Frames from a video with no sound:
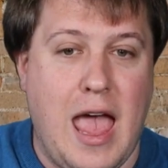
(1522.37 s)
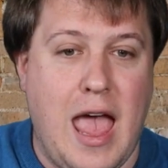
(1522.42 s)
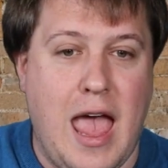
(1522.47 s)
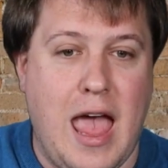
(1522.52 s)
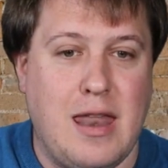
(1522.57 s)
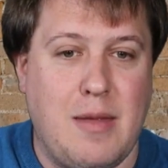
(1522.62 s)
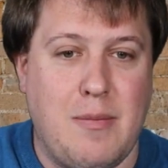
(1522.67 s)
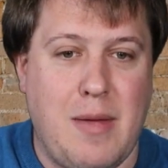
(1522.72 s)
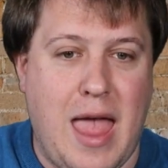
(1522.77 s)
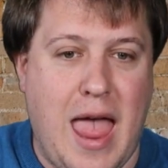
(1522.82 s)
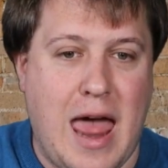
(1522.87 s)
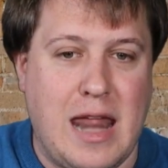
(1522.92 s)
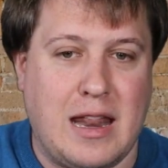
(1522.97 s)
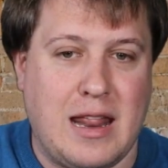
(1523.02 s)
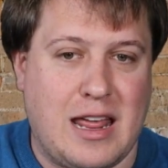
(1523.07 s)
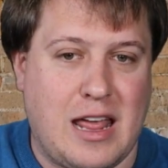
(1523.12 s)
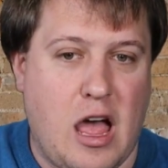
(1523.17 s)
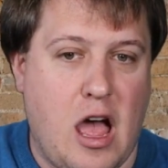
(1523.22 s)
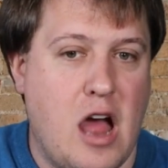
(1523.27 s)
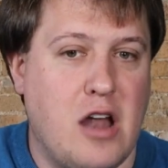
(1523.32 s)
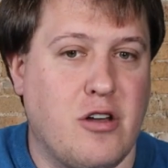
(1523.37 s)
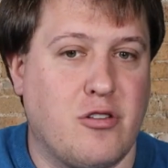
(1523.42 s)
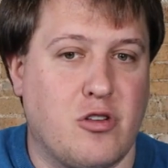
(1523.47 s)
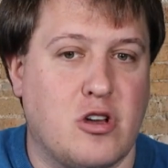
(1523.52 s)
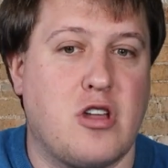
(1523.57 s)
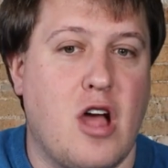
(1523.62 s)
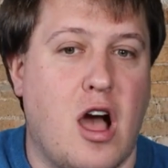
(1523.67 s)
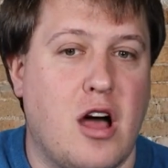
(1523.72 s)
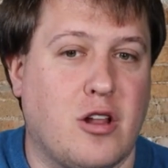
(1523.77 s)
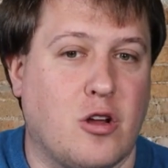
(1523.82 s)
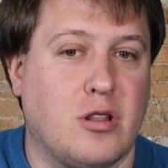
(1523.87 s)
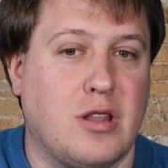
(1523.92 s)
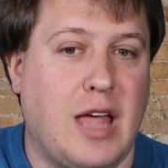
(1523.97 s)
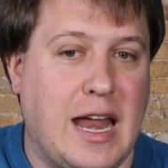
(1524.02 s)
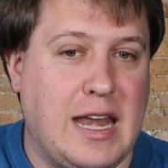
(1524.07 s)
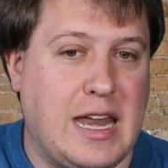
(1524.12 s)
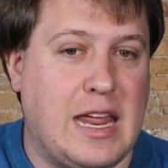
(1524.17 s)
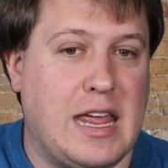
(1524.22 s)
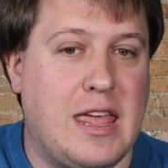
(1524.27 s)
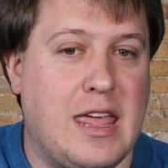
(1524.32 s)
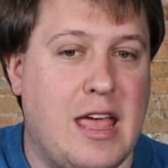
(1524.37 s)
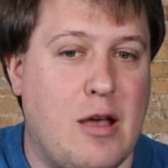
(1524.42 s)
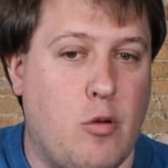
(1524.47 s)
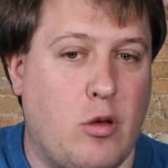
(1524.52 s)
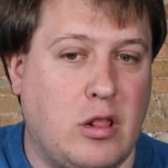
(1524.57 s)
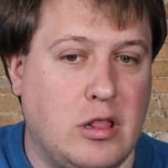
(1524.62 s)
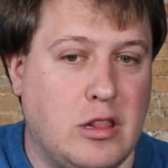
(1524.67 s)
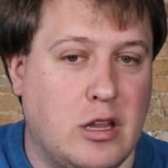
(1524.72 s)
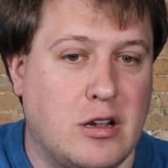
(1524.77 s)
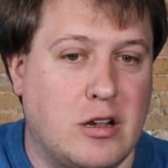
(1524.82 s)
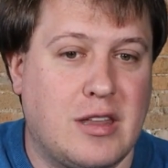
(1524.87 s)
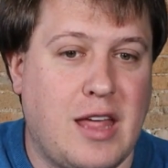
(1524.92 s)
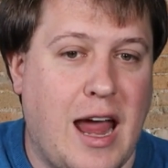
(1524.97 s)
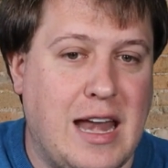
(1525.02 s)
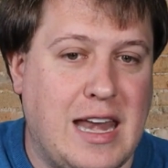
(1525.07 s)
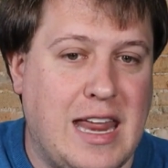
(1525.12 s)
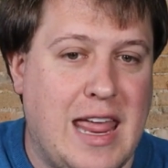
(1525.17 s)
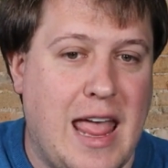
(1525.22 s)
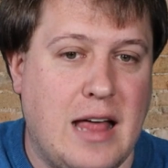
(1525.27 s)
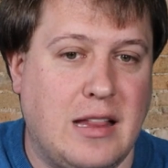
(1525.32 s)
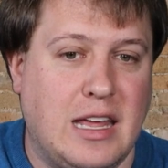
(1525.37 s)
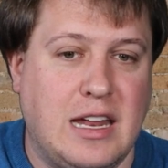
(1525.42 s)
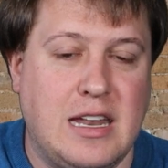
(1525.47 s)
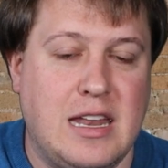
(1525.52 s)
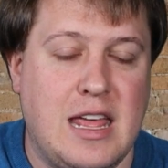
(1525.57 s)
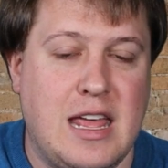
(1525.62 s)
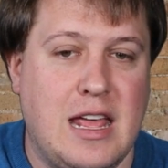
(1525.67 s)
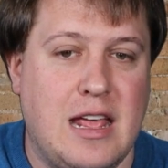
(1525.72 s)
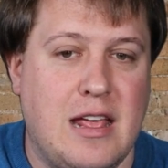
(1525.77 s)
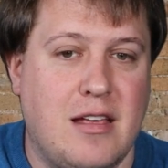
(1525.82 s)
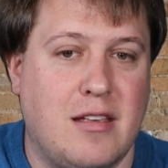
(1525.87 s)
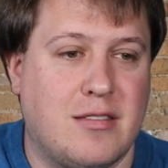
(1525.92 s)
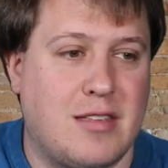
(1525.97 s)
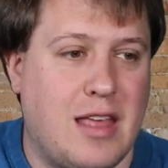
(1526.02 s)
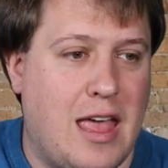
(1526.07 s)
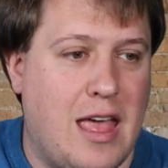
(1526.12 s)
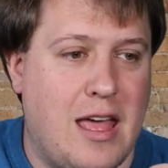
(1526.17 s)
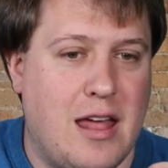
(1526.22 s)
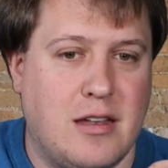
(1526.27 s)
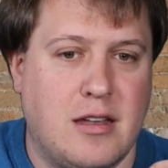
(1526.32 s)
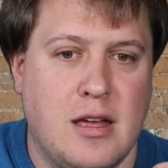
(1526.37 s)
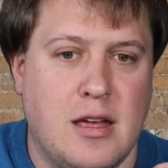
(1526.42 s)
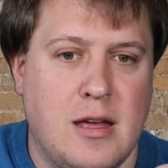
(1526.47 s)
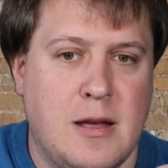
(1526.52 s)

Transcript: and then adding like a hundred dollar lighting kit with little tiny LEDs and. Yeah